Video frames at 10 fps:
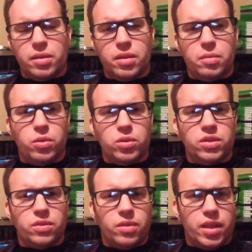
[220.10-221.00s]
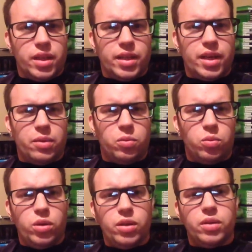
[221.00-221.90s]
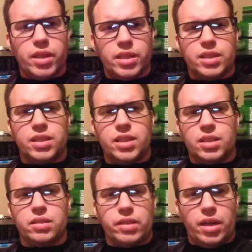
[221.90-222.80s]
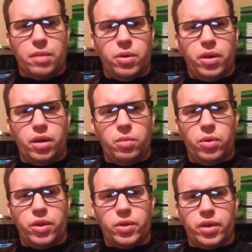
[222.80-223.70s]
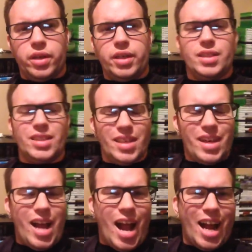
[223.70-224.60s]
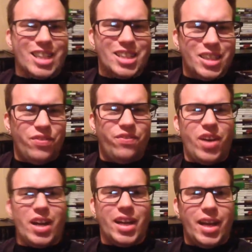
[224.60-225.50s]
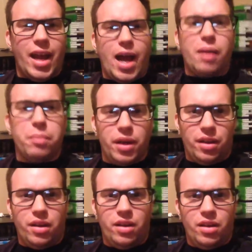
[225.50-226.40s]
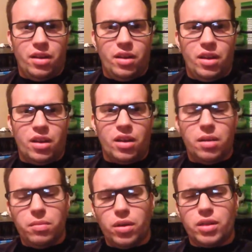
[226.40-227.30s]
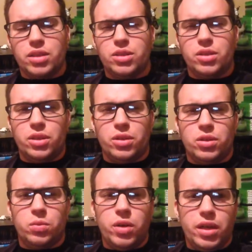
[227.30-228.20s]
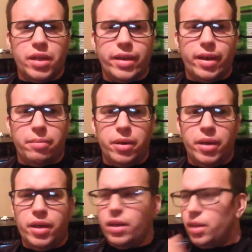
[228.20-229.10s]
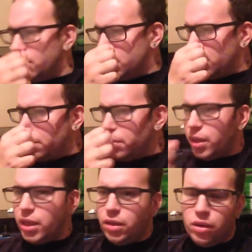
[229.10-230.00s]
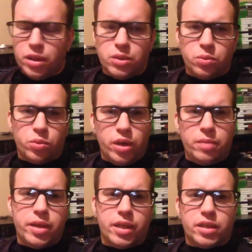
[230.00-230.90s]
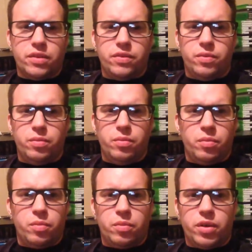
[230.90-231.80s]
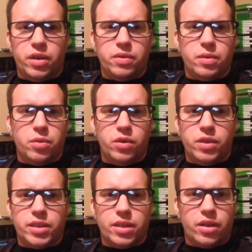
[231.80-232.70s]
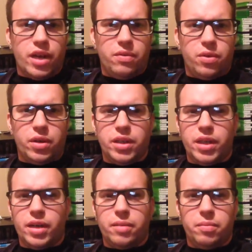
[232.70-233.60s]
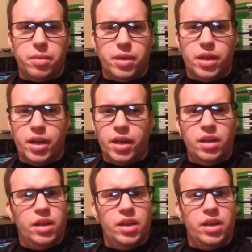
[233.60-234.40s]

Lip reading: the most thing that I really like to see this about Hellboy 3 is it actually fucking happening. Come on, studios, wake up. Stop making all these remakes of previous movies that have already been done,